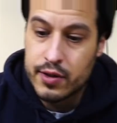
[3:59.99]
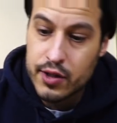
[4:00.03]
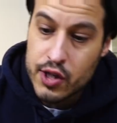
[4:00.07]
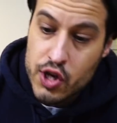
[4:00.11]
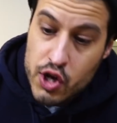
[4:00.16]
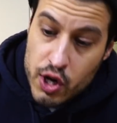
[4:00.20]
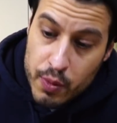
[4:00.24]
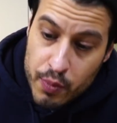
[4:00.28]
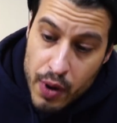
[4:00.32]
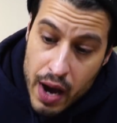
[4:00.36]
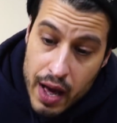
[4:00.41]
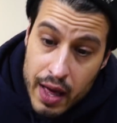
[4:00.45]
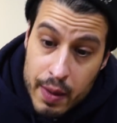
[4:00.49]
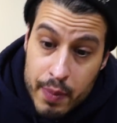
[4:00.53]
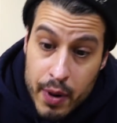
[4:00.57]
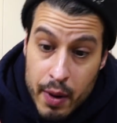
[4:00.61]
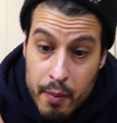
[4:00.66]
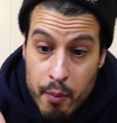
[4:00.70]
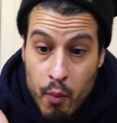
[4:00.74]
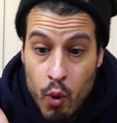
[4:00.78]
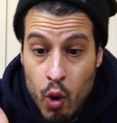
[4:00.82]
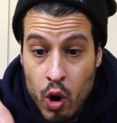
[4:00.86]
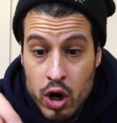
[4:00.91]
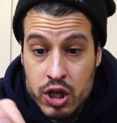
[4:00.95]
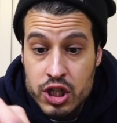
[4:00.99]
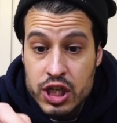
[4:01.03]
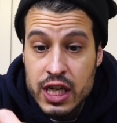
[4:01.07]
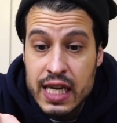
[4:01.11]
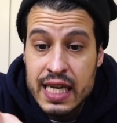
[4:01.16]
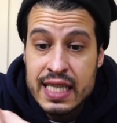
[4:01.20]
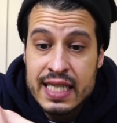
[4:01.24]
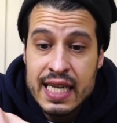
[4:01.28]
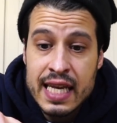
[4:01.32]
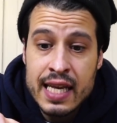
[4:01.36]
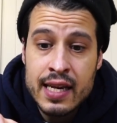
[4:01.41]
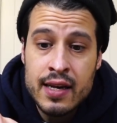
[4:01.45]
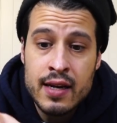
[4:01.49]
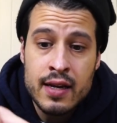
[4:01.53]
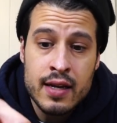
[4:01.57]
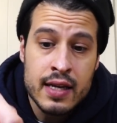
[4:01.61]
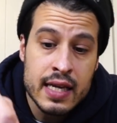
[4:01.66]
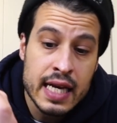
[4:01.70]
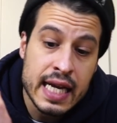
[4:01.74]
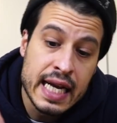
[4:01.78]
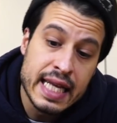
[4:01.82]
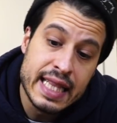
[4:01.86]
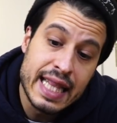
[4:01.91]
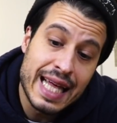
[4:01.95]
You could probably put more cheese in.
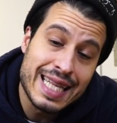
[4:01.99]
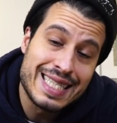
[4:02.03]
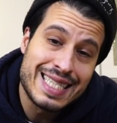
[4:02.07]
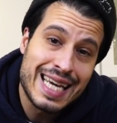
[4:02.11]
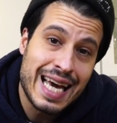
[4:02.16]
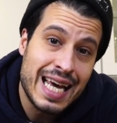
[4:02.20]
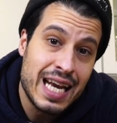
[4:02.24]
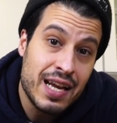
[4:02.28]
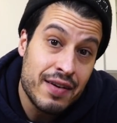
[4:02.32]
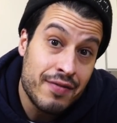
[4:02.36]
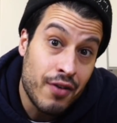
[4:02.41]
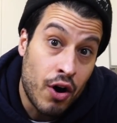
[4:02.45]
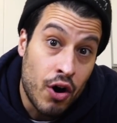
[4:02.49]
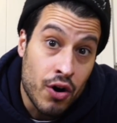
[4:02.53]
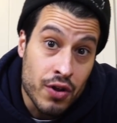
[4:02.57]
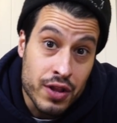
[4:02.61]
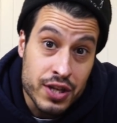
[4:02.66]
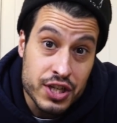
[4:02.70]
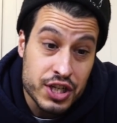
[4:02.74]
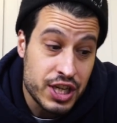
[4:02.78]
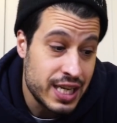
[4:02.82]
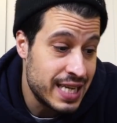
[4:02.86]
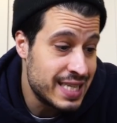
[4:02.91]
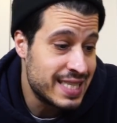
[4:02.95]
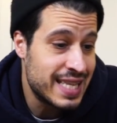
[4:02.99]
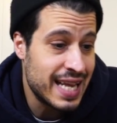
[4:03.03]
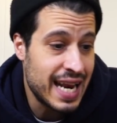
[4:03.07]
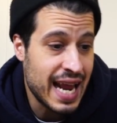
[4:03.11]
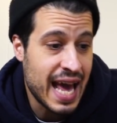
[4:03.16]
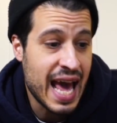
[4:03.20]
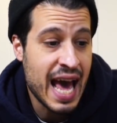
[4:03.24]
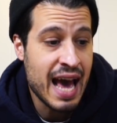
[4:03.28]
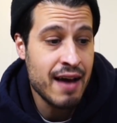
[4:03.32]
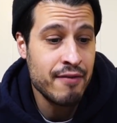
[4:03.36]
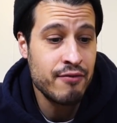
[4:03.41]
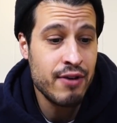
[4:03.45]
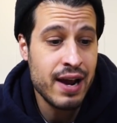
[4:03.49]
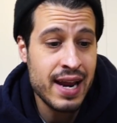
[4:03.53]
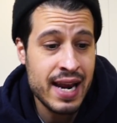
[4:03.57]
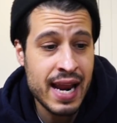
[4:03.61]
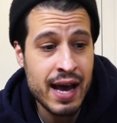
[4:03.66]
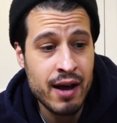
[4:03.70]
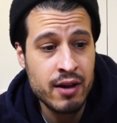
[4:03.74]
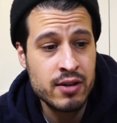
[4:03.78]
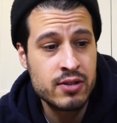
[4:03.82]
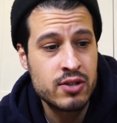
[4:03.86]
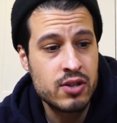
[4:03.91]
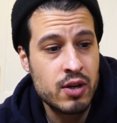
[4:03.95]
That's kind of all the cheese that I have right
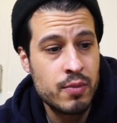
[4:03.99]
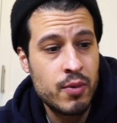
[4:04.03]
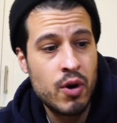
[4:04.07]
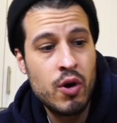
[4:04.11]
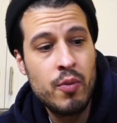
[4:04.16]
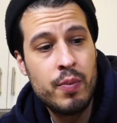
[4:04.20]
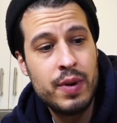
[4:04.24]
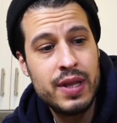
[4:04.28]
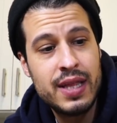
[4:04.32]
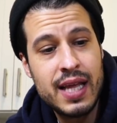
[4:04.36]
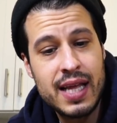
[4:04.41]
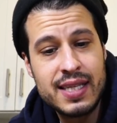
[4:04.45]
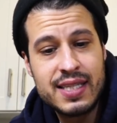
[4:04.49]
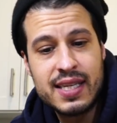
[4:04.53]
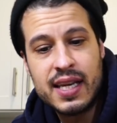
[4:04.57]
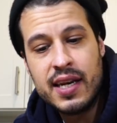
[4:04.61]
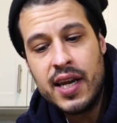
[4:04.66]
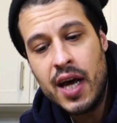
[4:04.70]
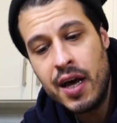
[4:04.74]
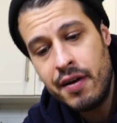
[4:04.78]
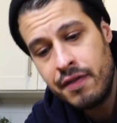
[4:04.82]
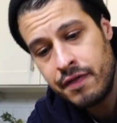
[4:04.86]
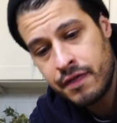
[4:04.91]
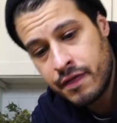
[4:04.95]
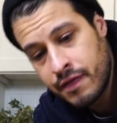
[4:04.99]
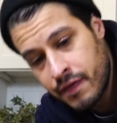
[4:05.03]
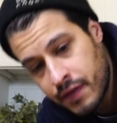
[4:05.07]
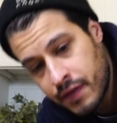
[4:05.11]
now, so I'm hoping that's enough.